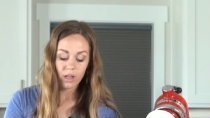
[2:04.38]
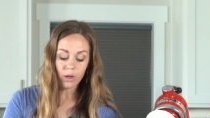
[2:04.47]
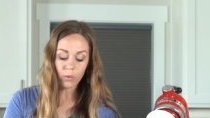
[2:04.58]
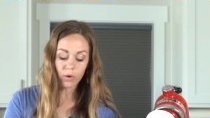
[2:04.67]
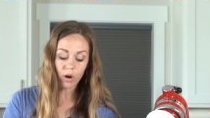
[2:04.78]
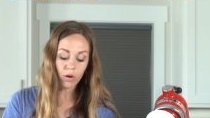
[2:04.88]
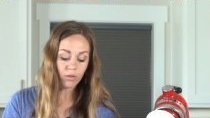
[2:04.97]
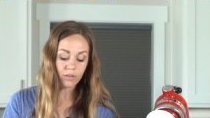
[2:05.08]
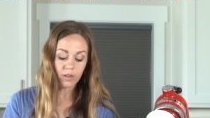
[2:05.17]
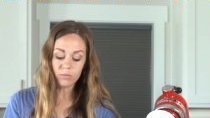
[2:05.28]
it will go
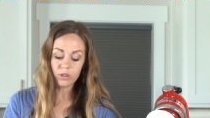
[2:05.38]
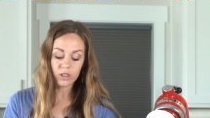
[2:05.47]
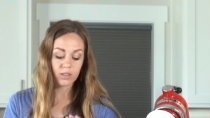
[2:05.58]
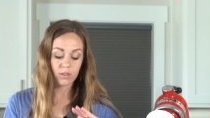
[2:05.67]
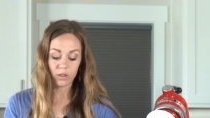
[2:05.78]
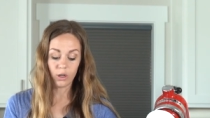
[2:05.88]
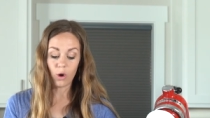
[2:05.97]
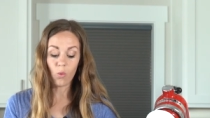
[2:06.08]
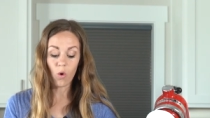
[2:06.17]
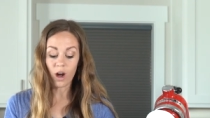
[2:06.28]
from just, you
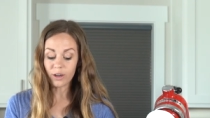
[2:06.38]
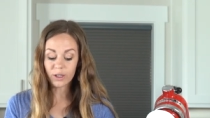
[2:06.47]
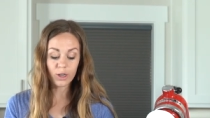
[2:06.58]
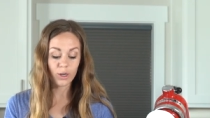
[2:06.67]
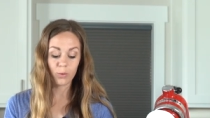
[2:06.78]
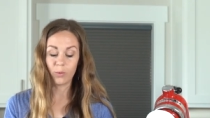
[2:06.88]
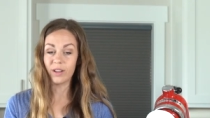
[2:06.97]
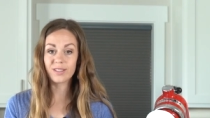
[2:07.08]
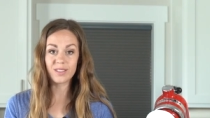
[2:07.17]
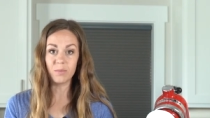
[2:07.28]
know, water
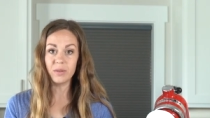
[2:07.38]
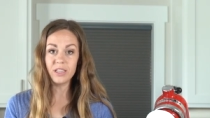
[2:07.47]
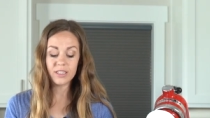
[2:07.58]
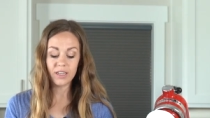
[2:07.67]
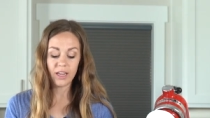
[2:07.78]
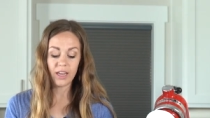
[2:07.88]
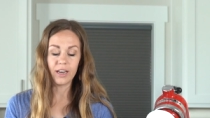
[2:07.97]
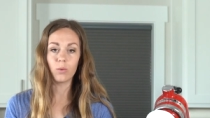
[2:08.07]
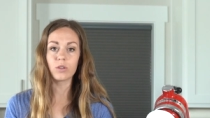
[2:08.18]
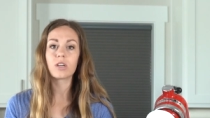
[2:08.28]
with some yeast in it and
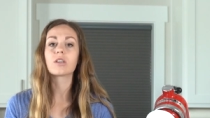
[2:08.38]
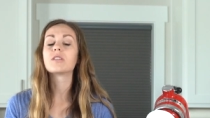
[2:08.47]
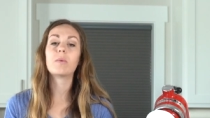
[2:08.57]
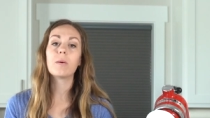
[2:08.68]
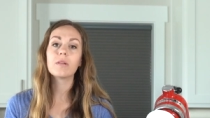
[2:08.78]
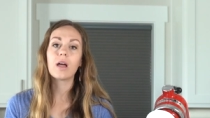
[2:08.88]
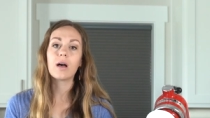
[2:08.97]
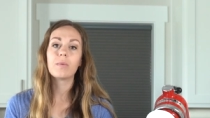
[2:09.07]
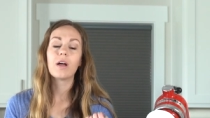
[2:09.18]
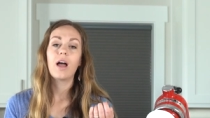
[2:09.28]
it will start to bubble
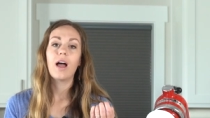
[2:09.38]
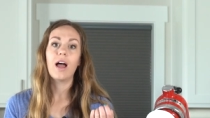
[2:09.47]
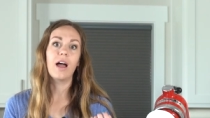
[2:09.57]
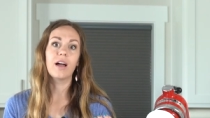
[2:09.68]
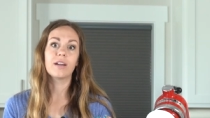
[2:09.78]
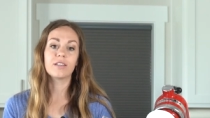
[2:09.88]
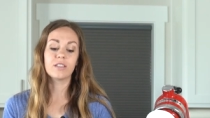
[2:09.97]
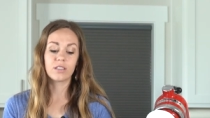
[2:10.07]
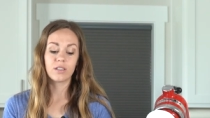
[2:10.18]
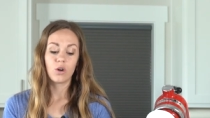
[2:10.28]
up
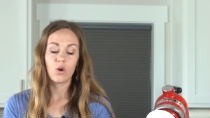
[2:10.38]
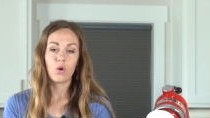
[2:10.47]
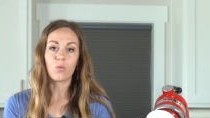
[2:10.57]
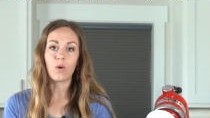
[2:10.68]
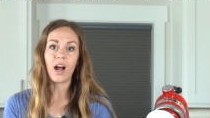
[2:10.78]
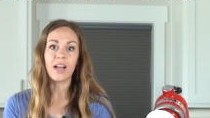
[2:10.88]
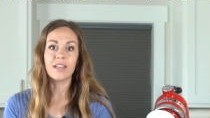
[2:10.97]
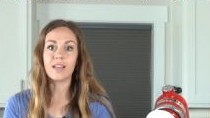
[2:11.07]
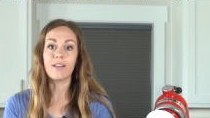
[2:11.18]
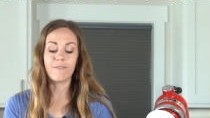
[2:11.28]
and
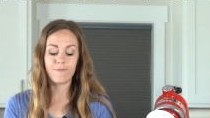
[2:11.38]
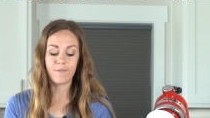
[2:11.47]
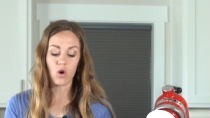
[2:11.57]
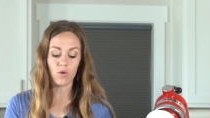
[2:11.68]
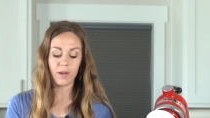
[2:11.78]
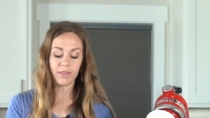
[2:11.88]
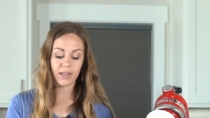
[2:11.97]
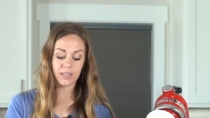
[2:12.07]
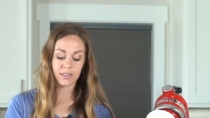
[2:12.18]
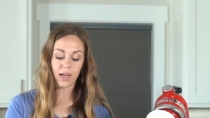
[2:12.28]
rise and foam. And
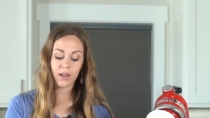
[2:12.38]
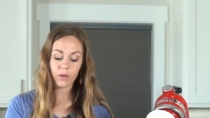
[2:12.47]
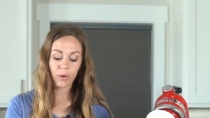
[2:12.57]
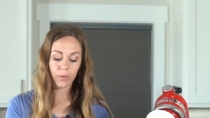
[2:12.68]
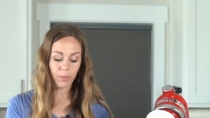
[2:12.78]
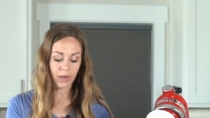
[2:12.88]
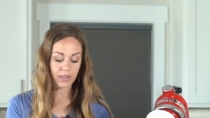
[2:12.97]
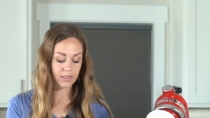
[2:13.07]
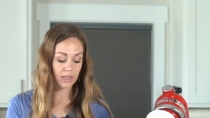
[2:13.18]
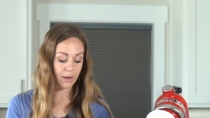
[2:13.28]
that's exactly what we want
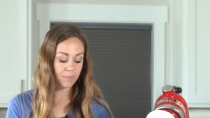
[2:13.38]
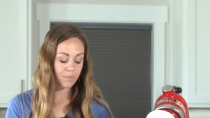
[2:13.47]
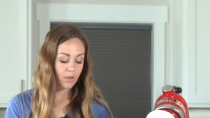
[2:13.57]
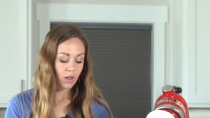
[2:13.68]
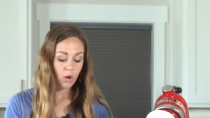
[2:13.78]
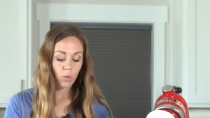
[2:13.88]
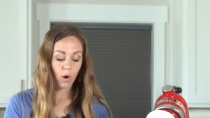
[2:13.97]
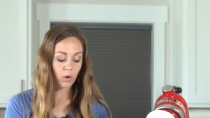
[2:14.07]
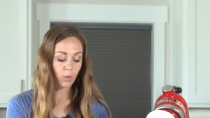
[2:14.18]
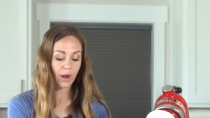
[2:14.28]
to see.
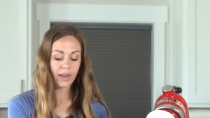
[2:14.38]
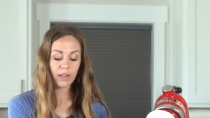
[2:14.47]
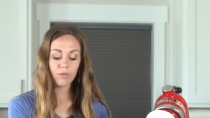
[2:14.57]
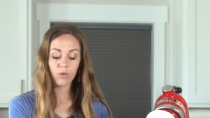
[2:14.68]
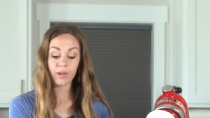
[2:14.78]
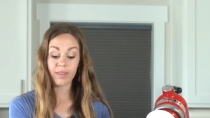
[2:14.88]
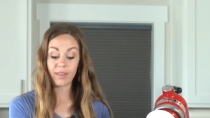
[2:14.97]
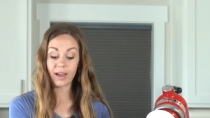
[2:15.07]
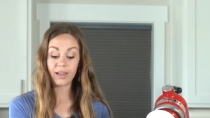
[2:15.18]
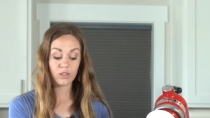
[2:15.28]
While we're waiting for
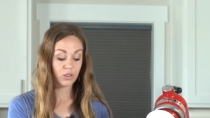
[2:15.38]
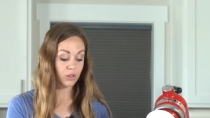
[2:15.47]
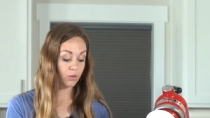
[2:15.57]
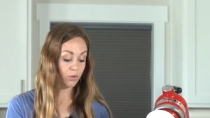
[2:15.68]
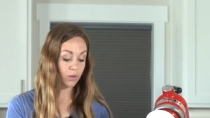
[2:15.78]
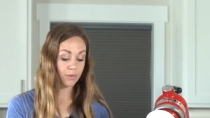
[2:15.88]
that to